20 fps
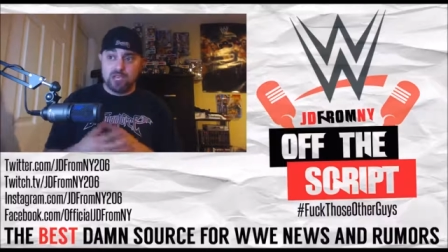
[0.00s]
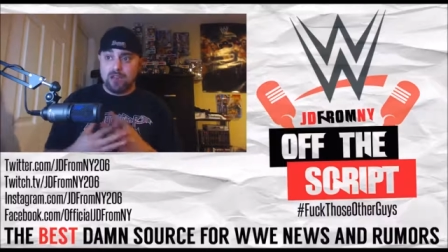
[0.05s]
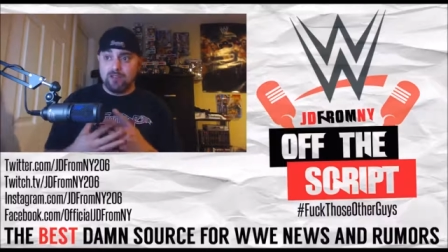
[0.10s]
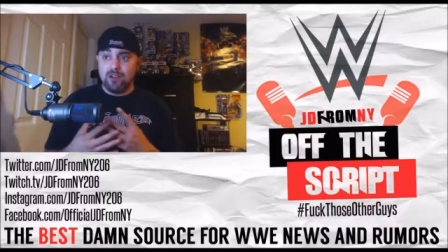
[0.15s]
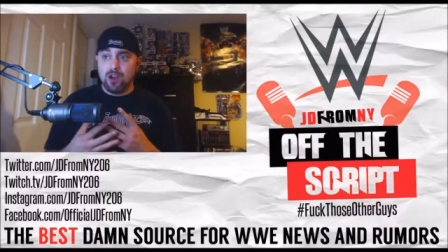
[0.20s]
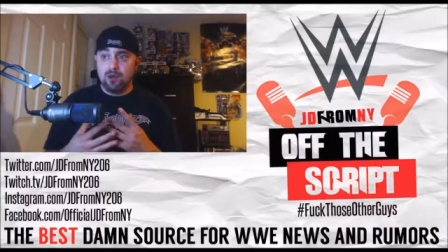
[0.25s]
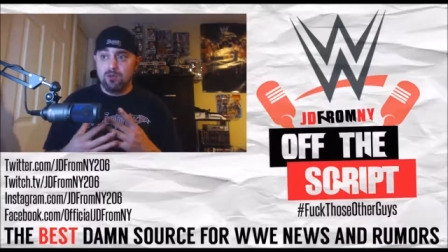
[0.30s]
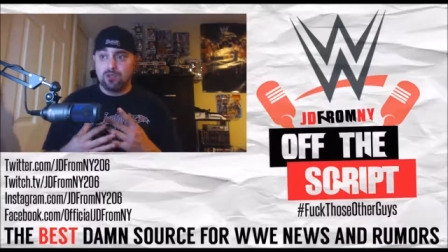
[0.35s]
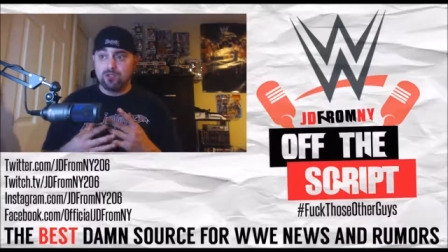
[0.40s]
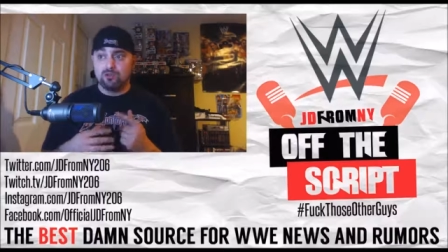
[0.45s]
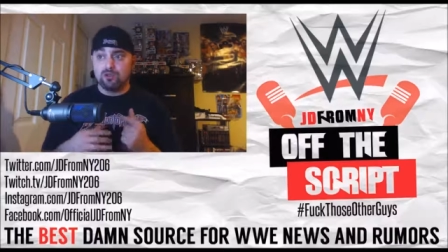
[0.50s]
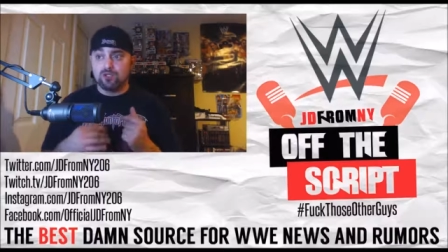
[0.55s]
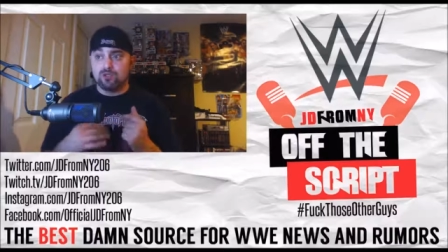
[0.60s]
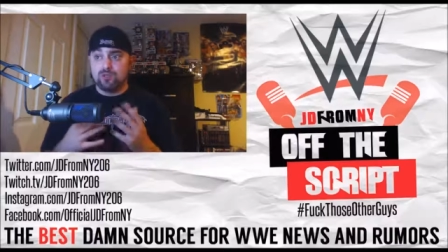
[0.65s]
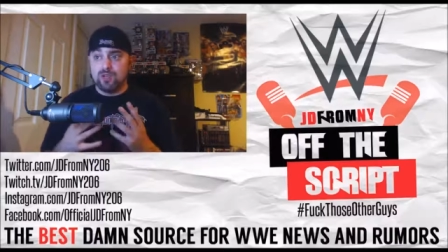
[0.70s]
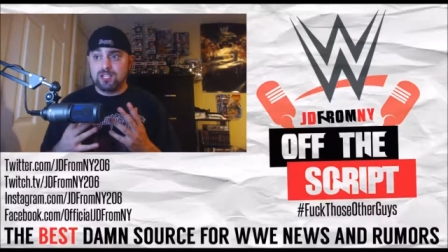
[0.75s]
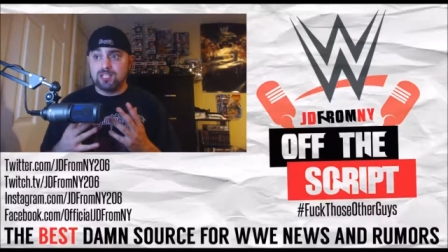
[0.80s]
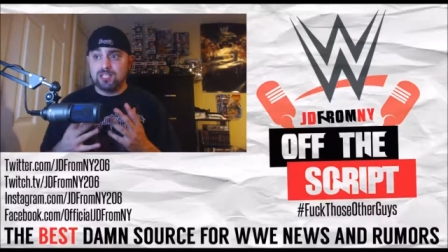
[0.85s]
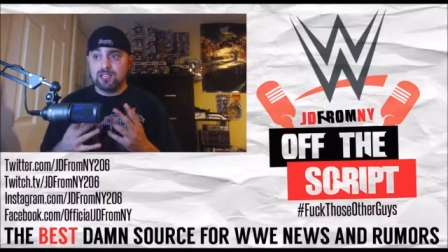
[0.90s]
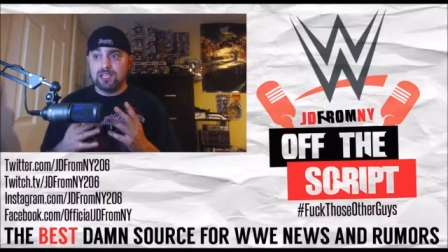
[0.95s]
Kevin Owens was
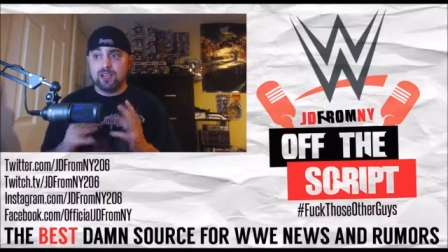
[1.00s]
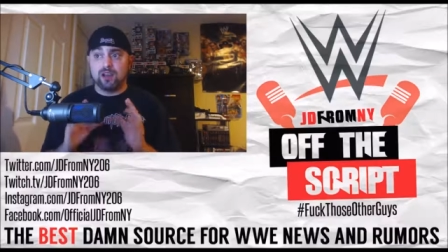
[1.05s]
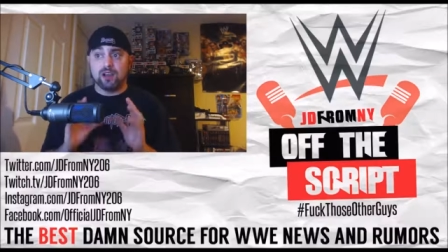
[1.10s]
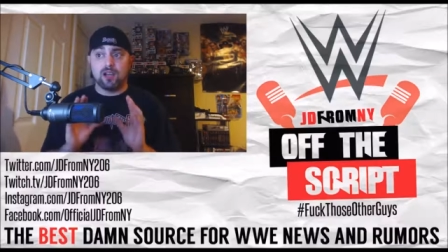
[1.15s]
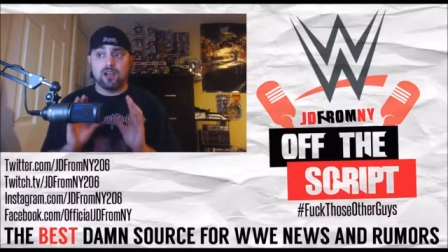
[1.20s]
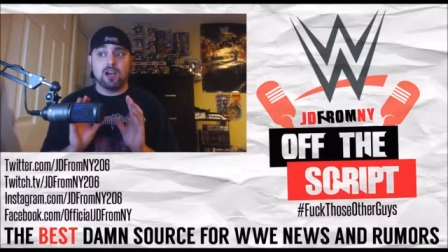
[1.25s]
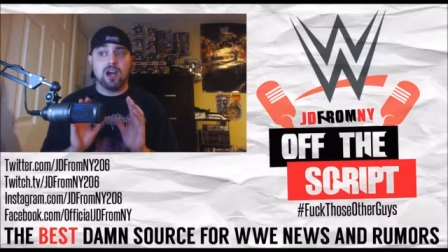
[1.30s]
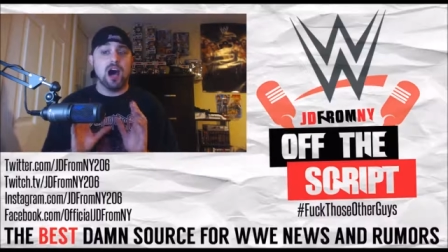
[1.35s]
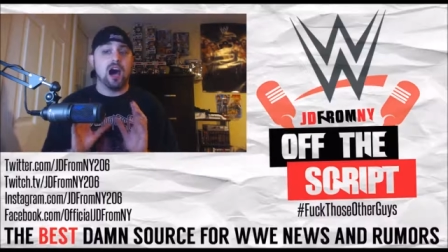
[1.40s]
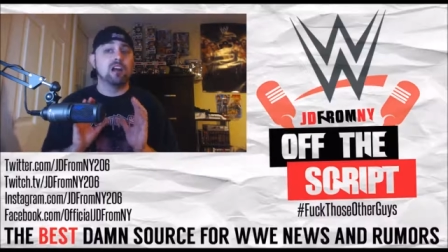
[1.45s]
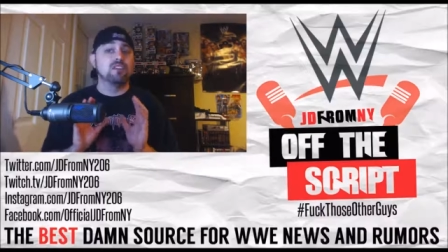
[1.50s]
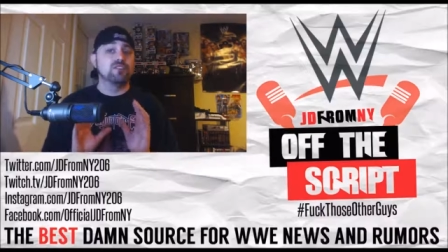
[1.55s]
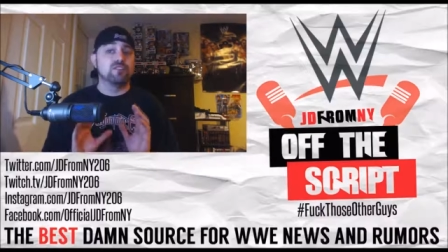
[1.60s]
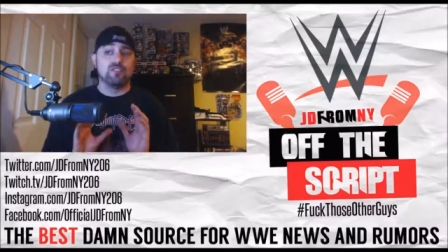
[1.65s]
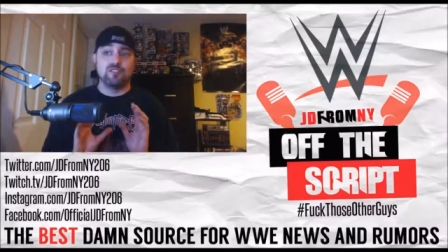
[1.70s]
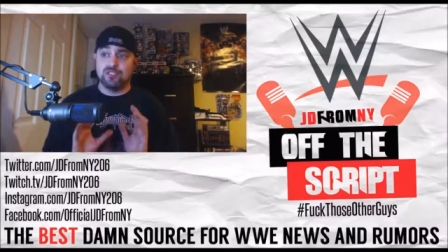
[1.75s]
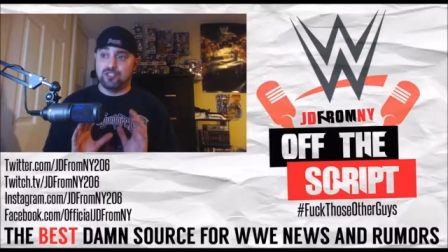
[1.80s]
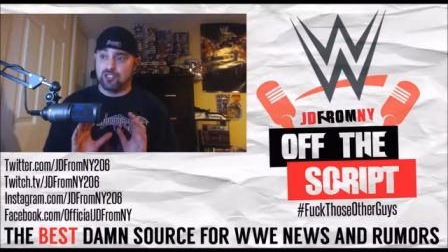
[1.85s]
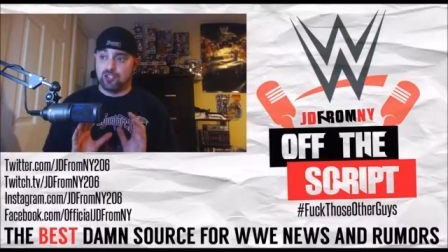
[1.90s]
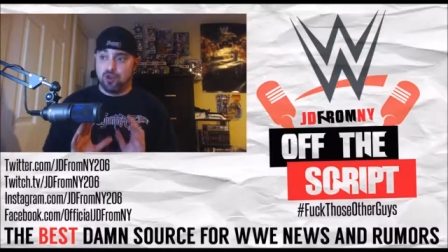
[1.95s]
recently on a
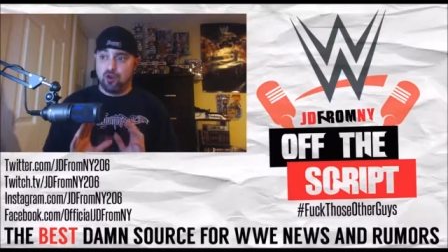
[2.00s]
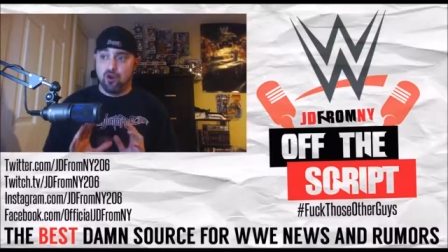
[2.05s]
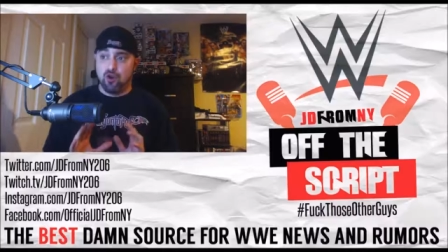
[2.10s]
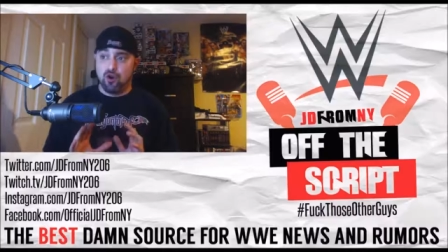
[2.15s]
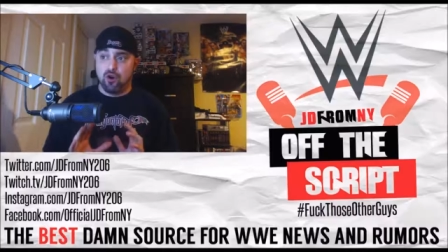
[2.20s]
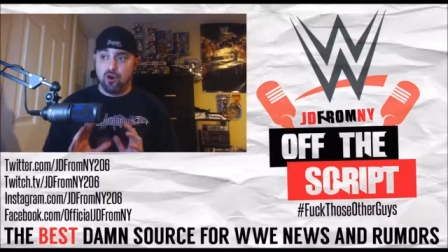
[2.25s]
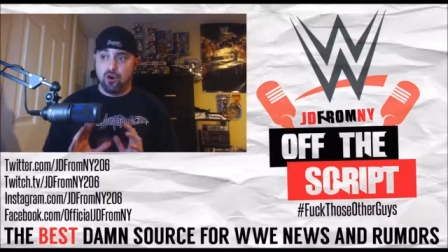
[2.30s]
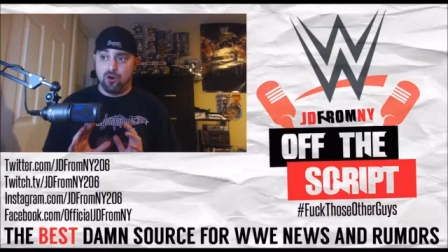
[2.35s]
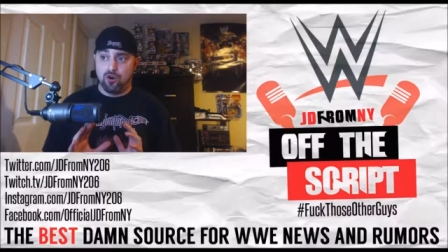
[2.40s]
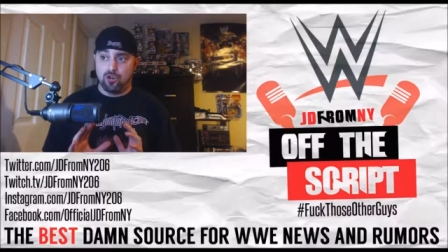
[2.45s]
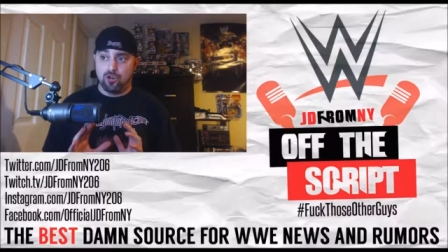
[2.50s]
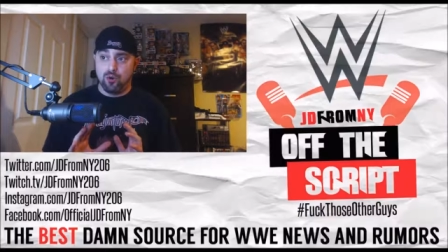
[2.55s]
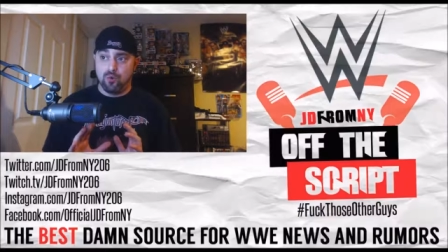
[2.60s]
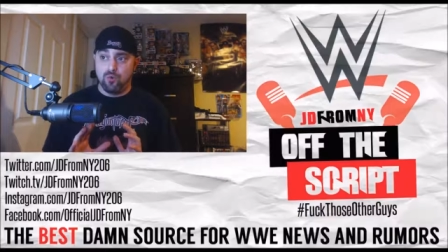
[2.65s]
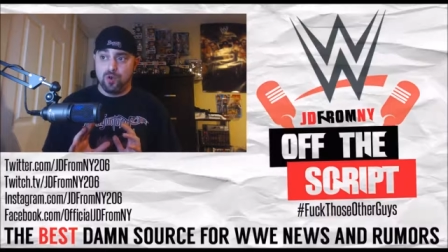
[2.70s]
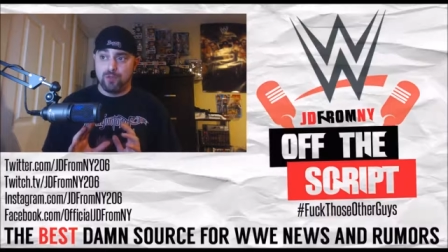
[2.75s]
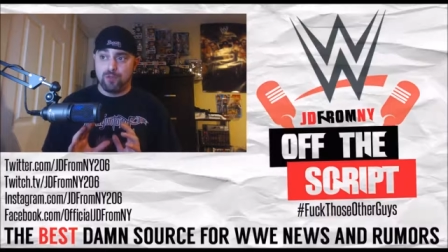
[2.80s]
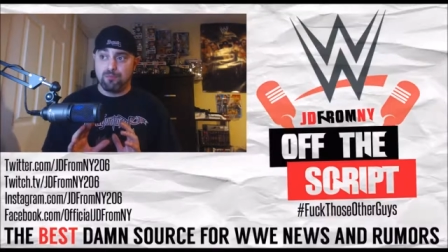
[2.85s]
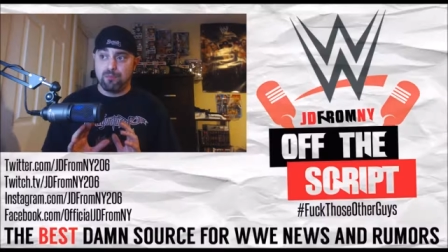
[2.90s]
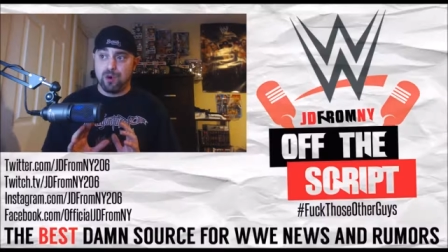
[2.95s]
conference call
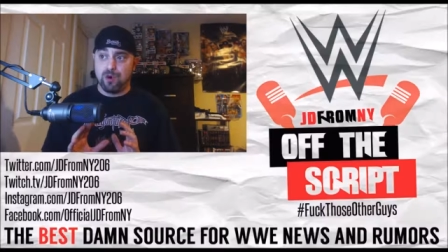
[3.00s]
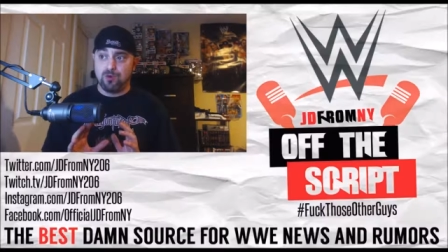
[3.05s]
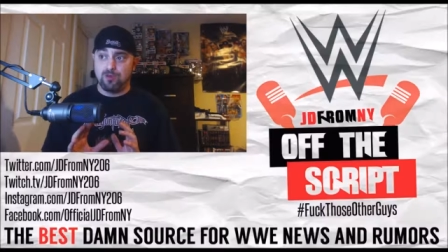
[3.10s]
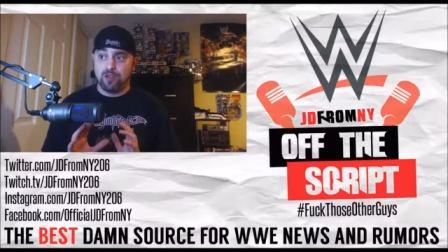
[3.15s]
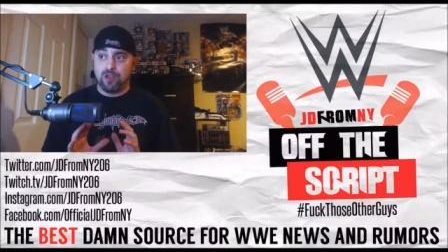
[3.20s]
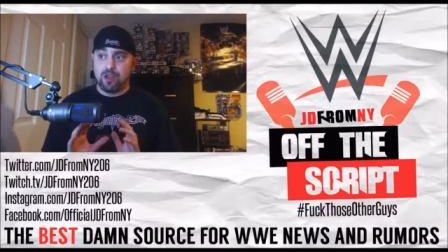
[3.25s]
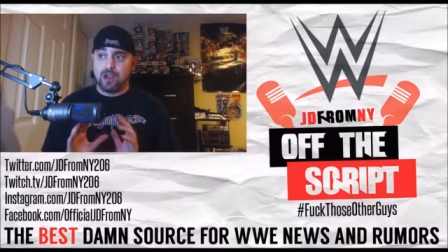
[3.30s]
with both